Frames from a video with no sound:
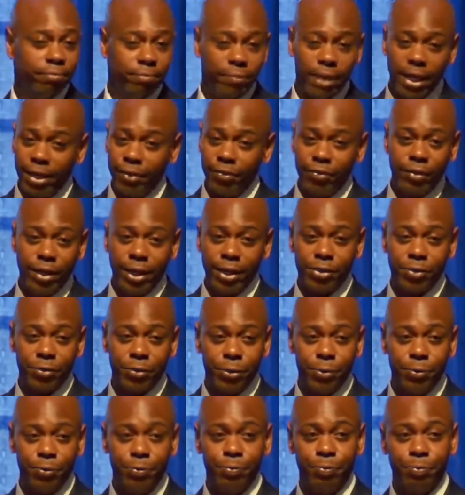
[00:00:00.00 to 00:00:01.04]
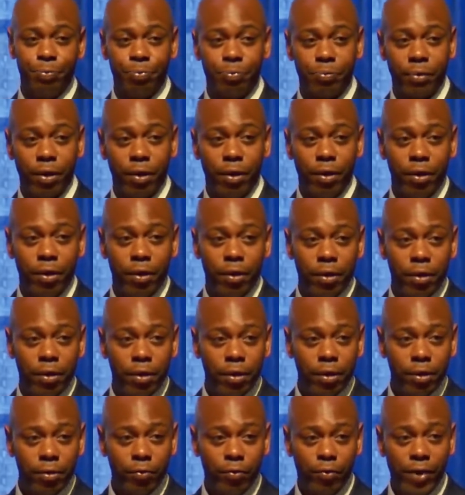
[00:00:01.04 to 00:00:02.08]
That is not true.
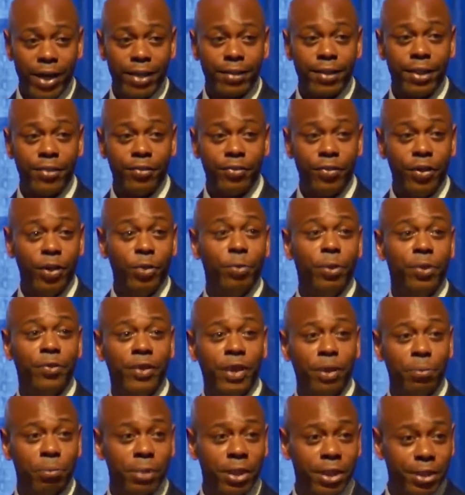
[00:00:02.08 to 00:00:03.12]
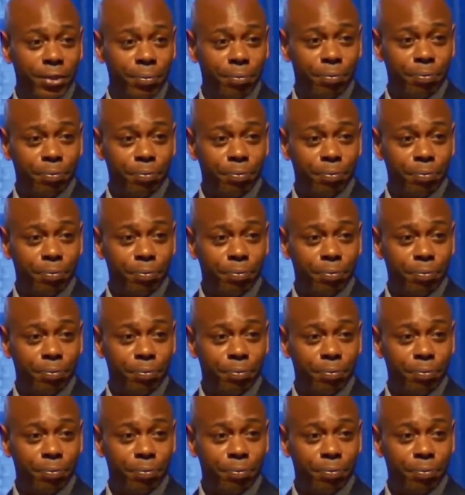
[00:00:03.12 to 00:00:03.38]
In fact, I still want that money.